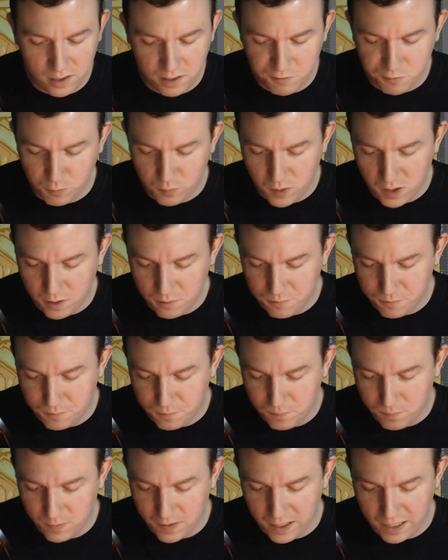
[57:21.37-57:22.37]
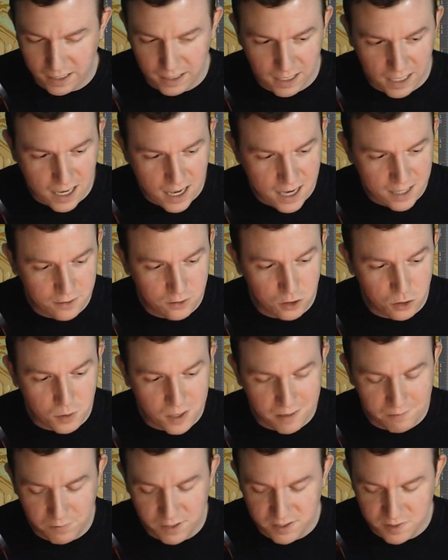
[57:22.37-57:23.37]
if like I do
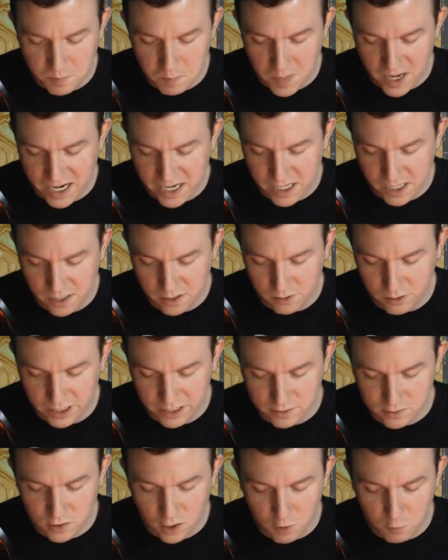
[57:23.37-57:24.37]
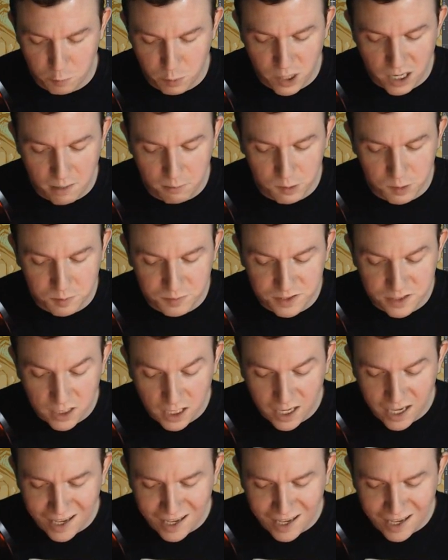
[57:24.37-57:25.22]
have this mania to like solve problems,